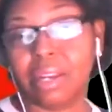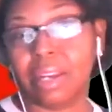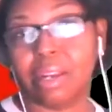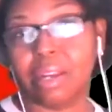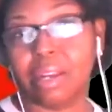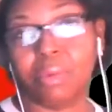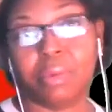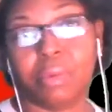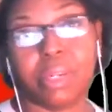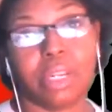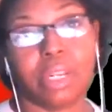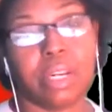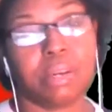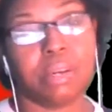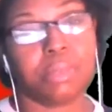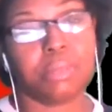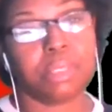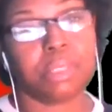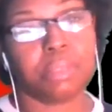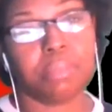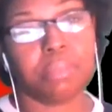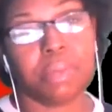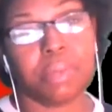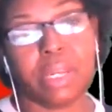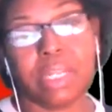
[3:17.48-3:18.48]
And when it comes
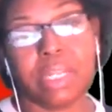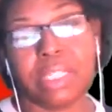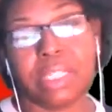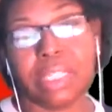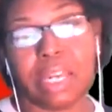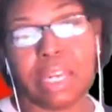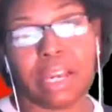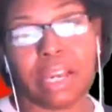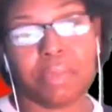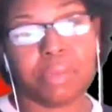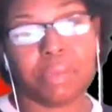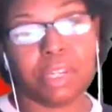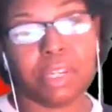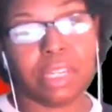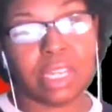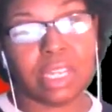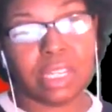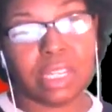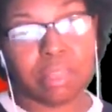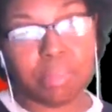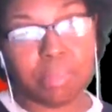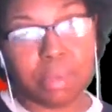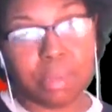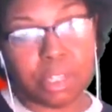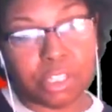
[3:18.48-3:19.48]
to playtime, you need
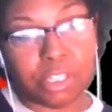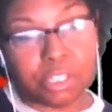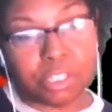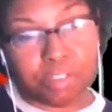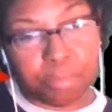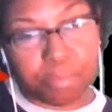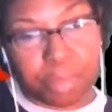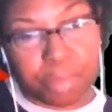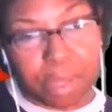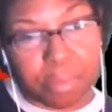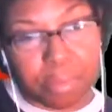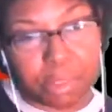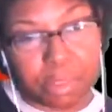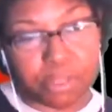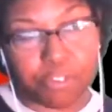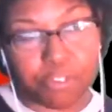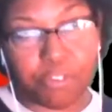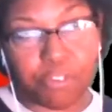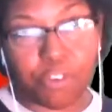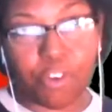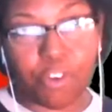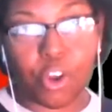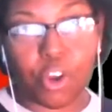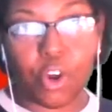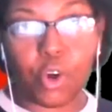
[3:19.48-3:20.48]
the blood to be able to
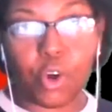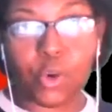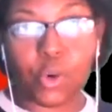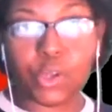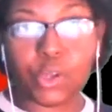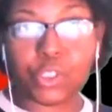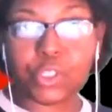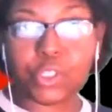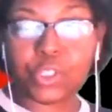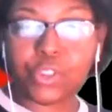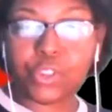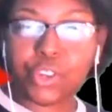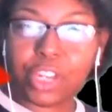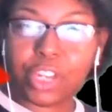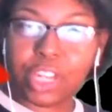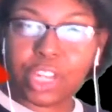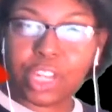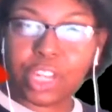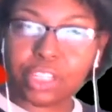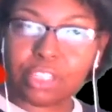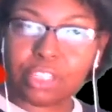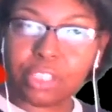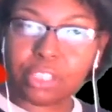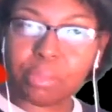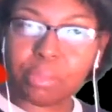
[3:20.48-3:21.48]
flow and
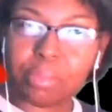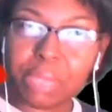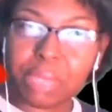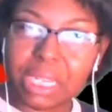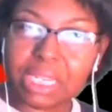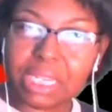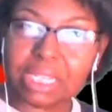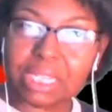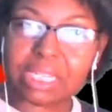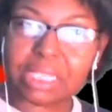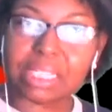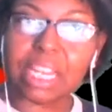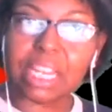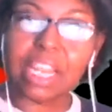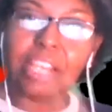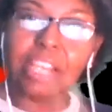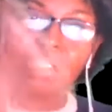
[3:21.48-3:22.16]
circulate to the penis